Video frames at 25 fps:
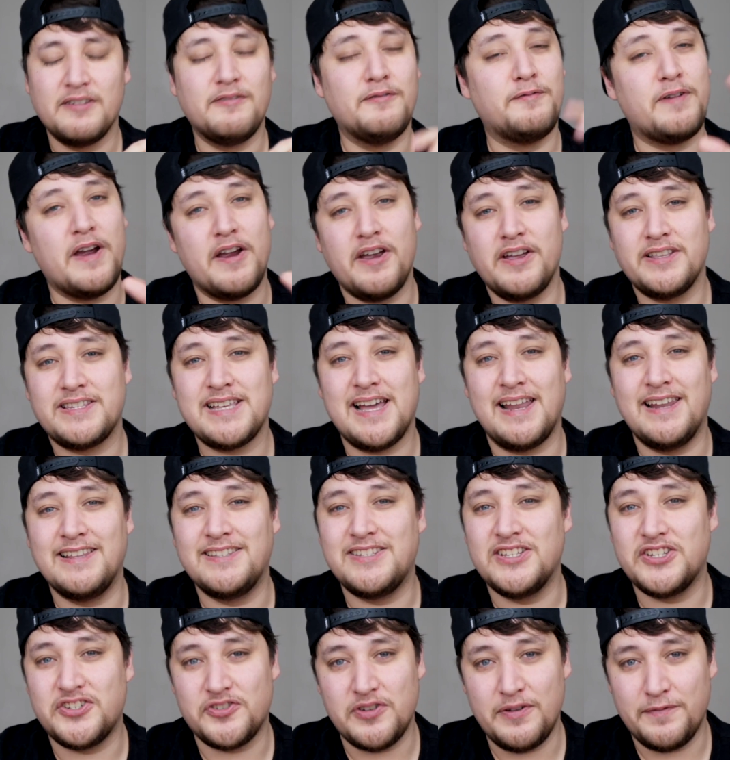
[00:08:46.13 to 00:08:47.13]
Very
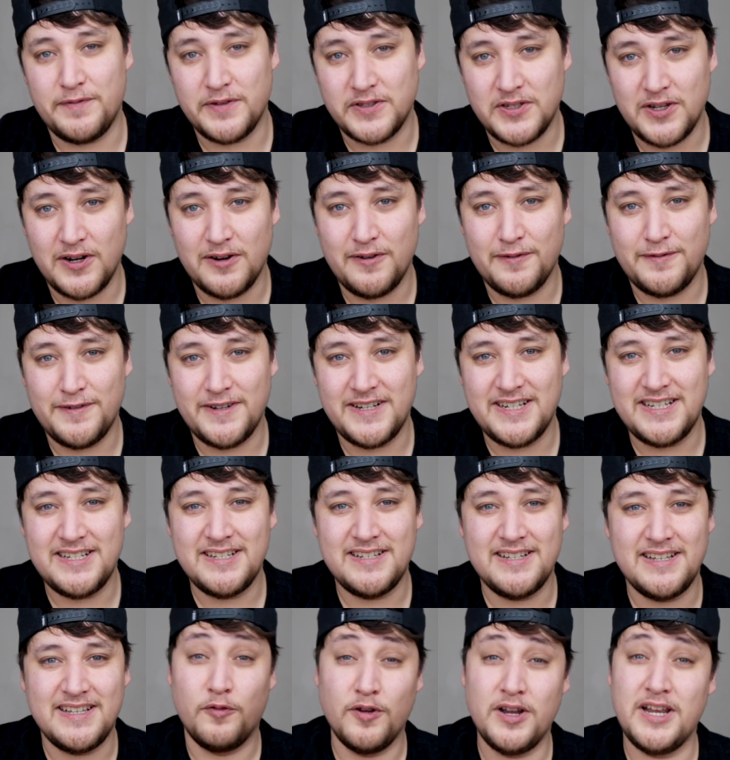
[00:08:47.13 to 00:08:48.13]
talented street photographer.
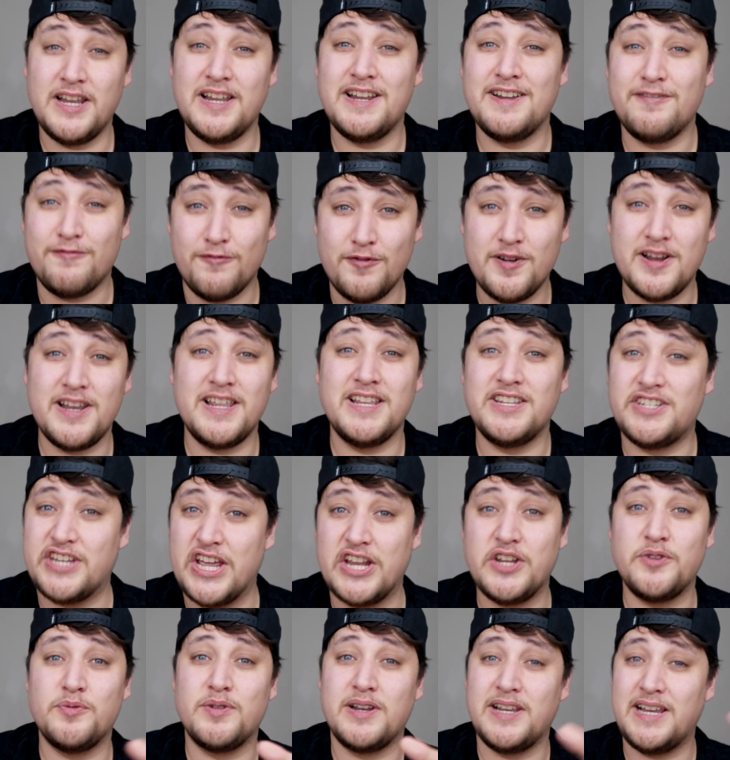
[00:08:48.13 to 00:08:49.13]
Really
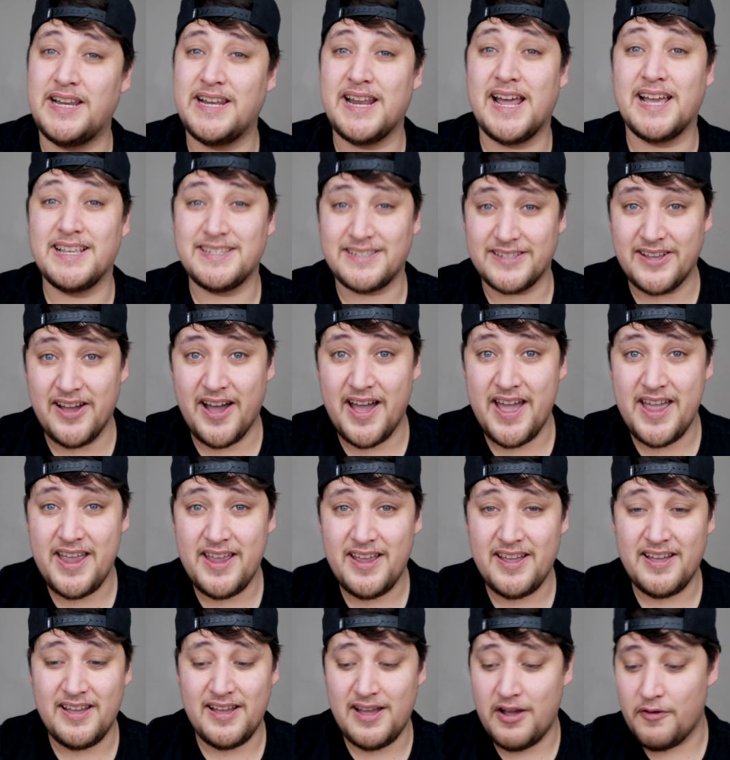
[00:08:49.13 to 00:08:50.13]
genuinely nice guy.
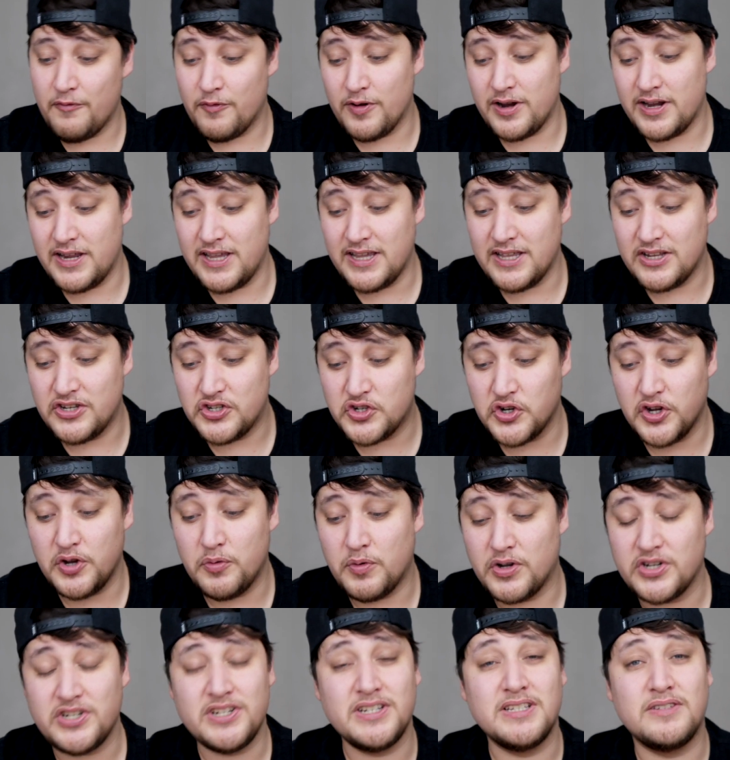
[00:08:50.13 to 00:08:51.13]
I really enjoy
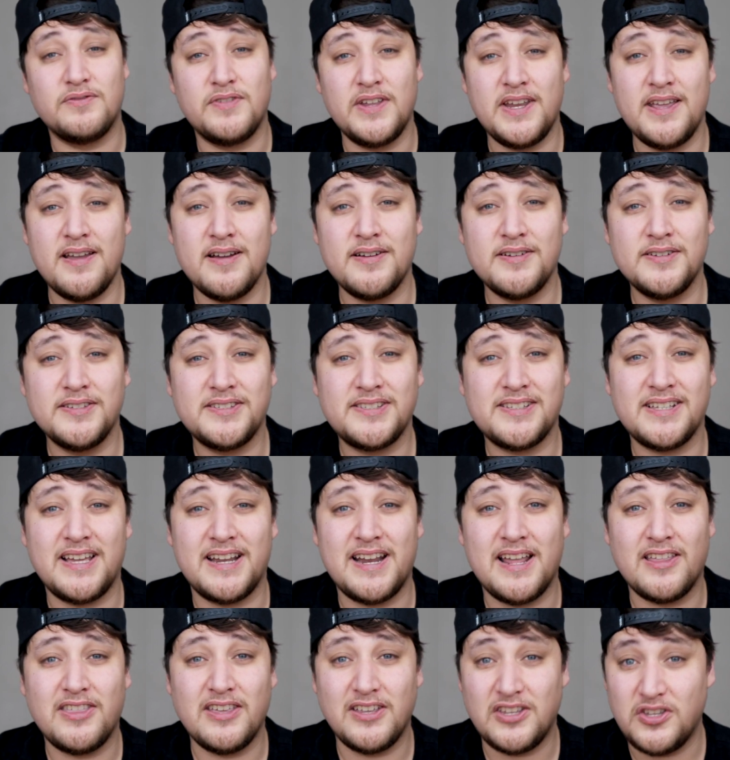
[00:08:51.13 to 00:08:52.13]
watching his videos,
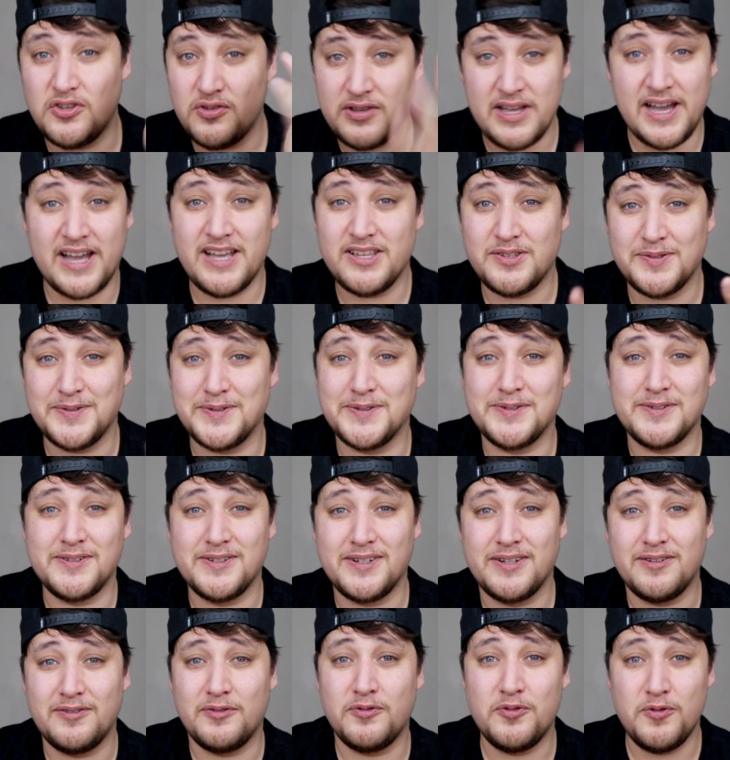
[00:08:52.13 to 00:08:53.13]
and I think you guys who
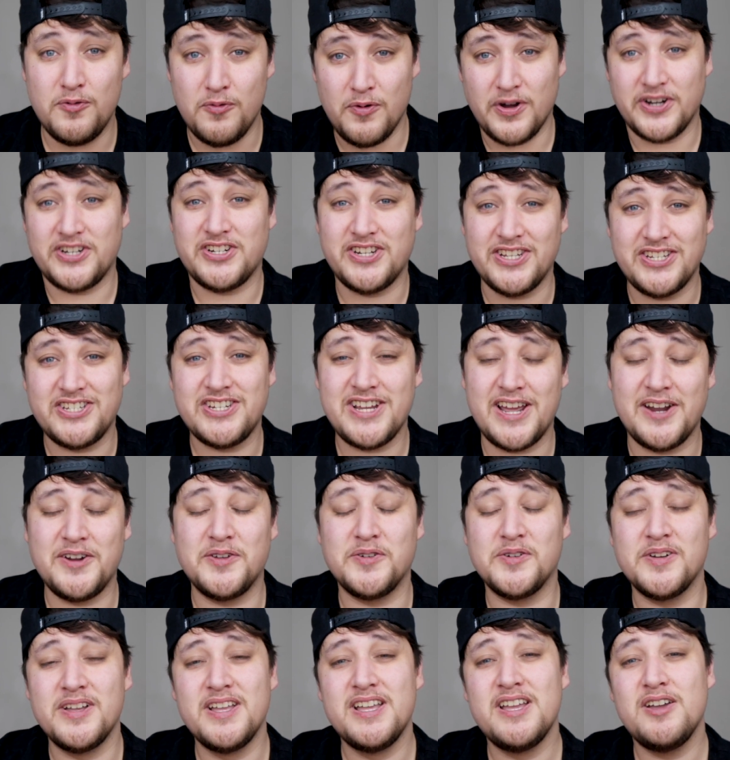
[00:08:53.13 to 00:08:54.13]
watch this
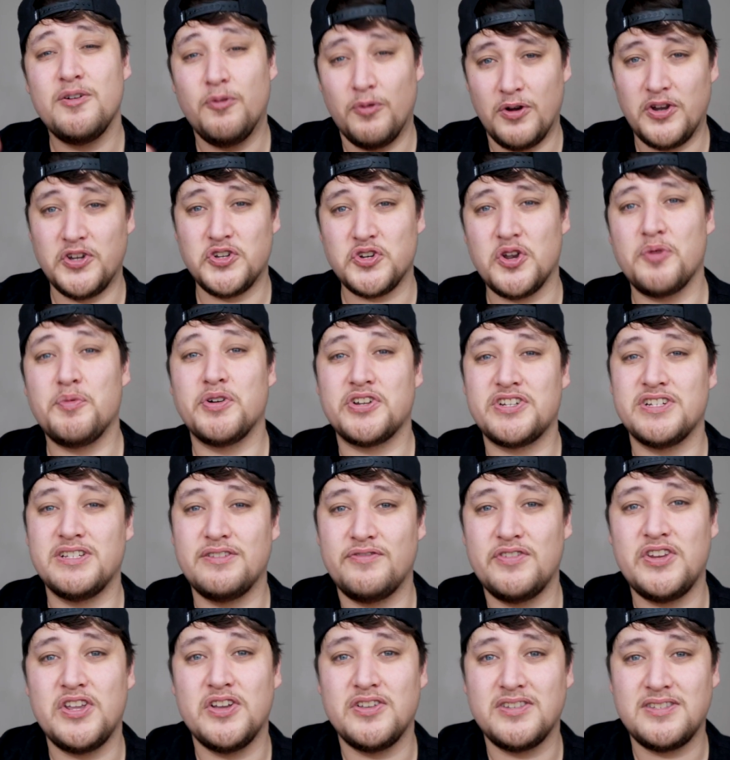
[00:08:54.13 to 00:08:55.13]
channel will enjoy watching
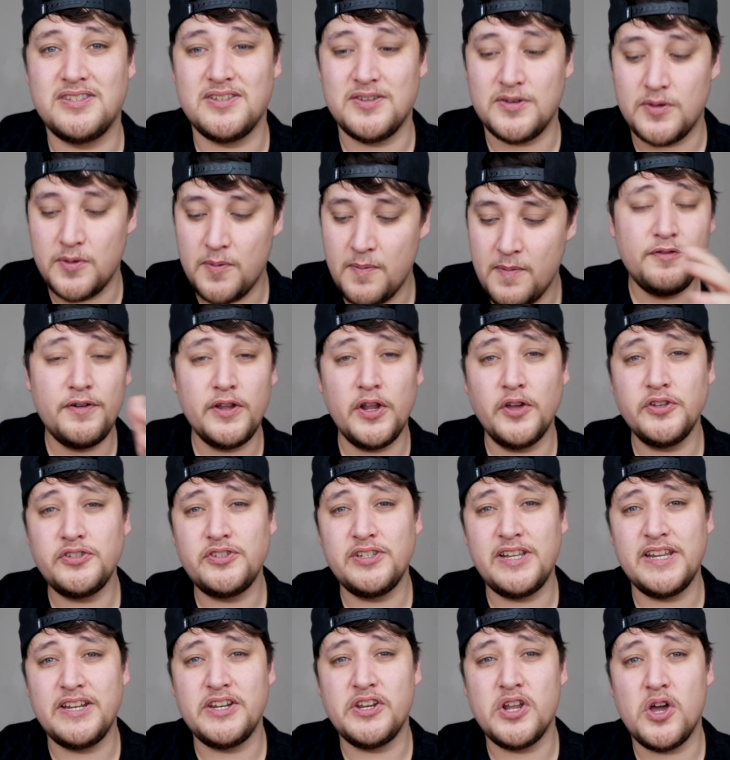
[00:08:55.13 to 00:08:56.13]
his videos too. For those
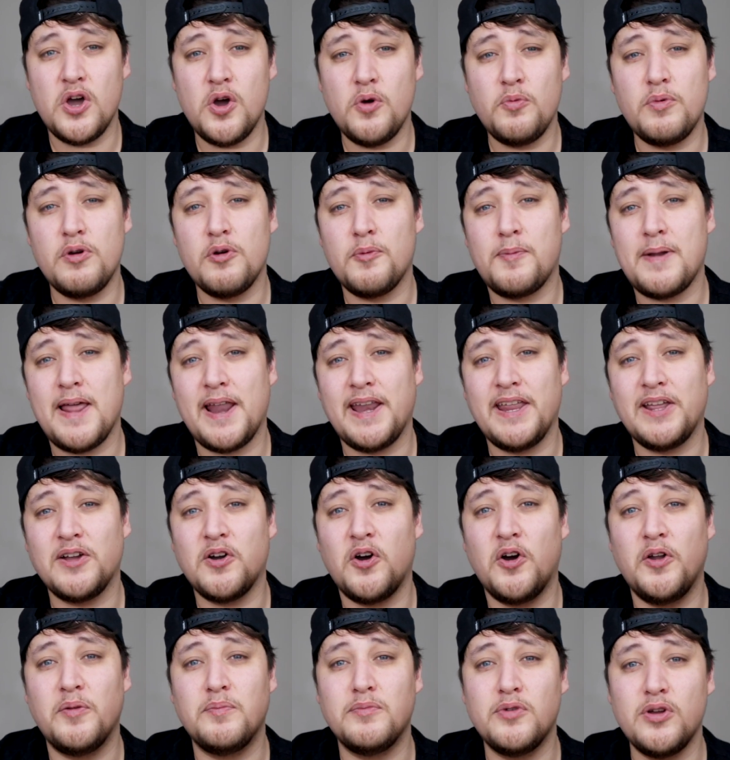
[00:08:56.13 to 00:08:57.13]
who didn't know, we were planning
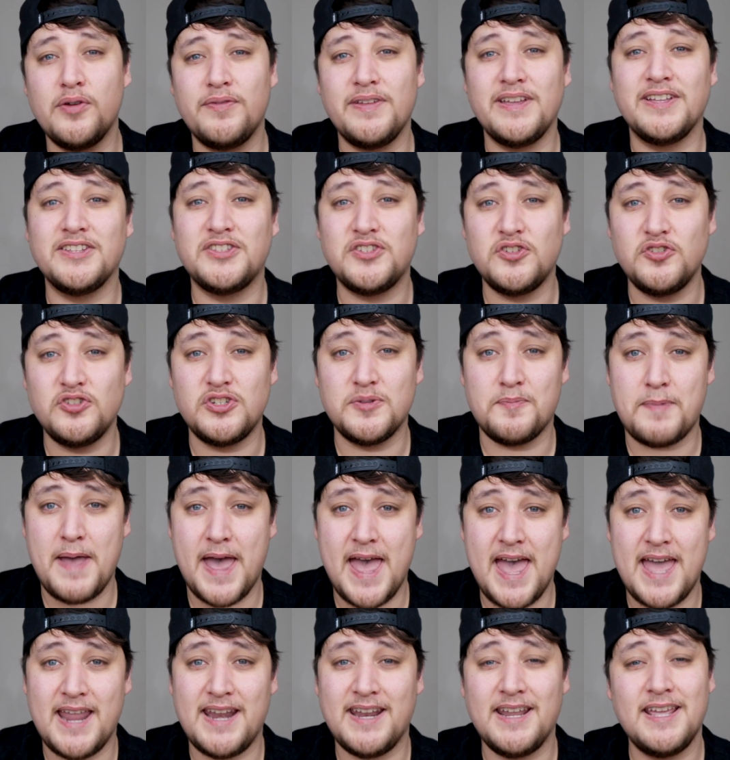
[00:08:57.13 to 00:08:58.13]
on moving to
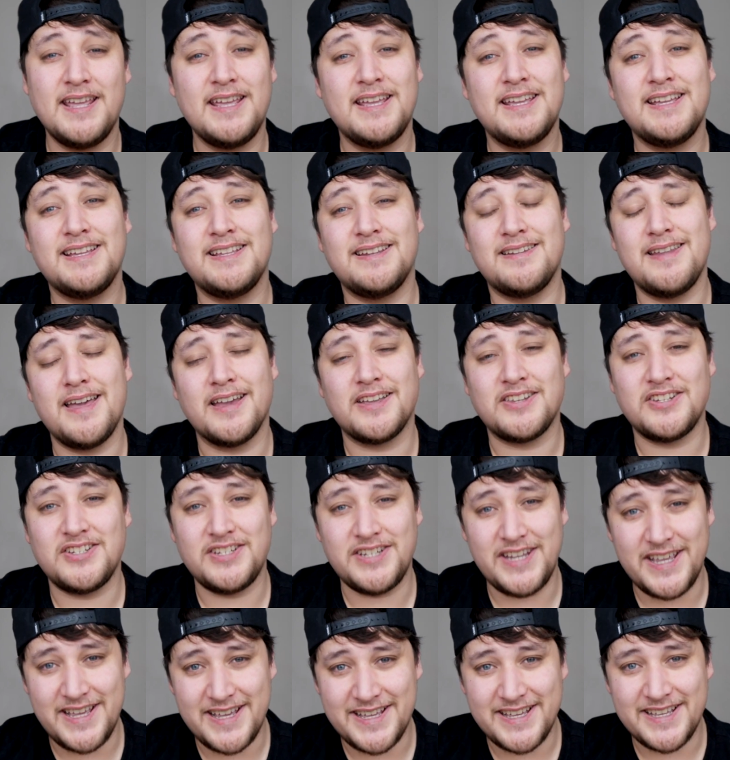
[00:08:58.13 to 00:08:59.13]
Japan next
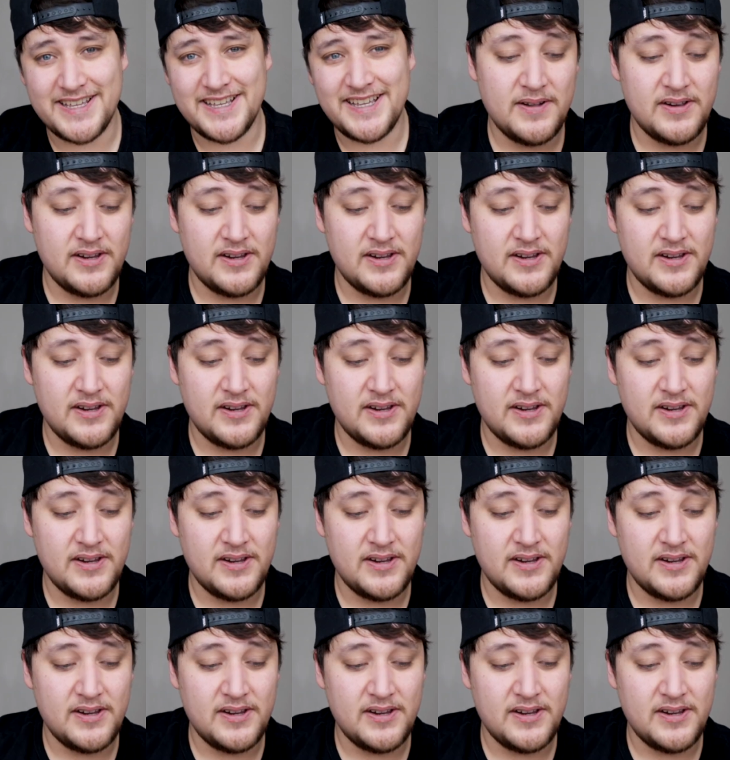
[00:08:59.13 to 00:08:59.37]
year.